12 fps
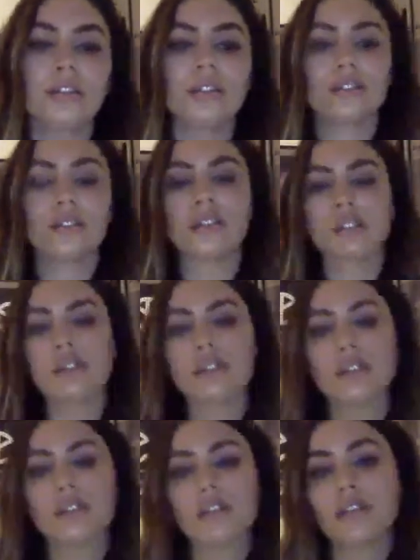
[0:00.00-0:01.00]
Da da da
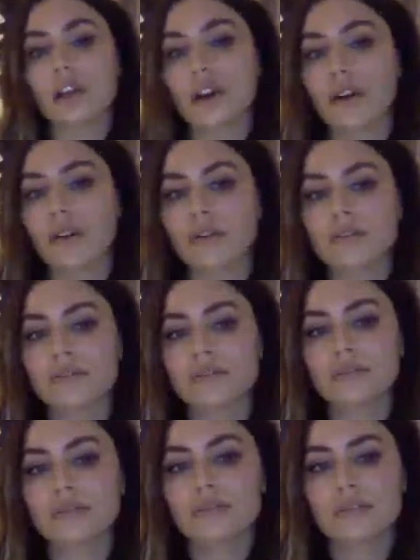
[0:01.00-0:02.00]
da no
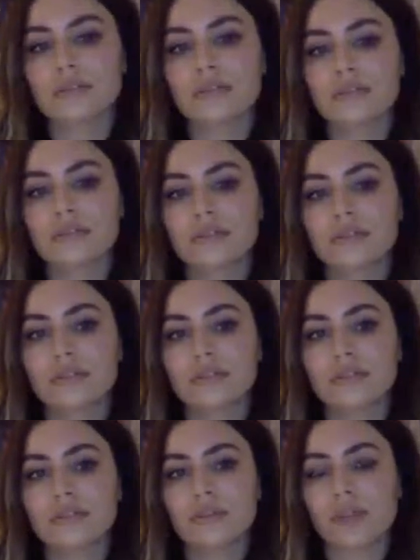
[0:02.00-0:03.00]

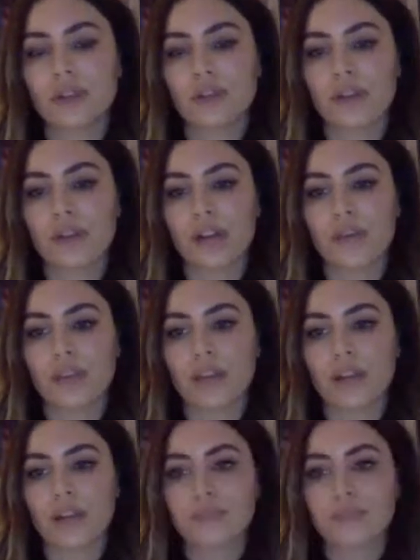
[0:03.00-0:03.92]
would be our rhyme there.